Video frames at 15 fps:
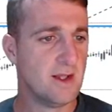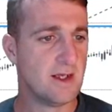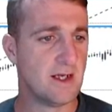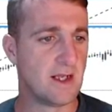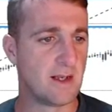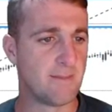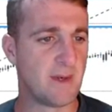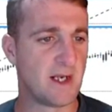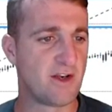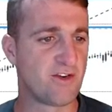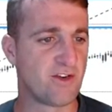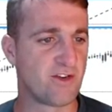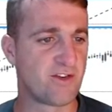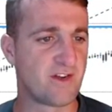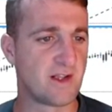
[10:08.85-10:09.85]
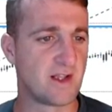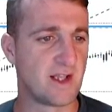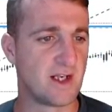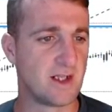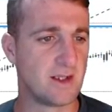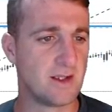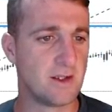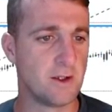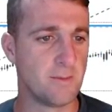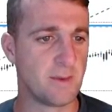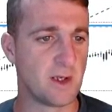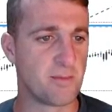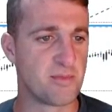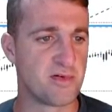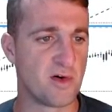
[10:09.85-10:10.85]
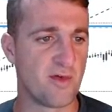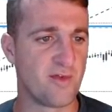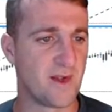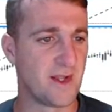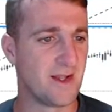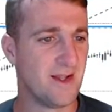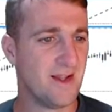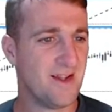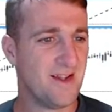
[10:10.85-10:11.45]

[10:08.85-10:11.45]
and I managed to sell it in a little bit of profit.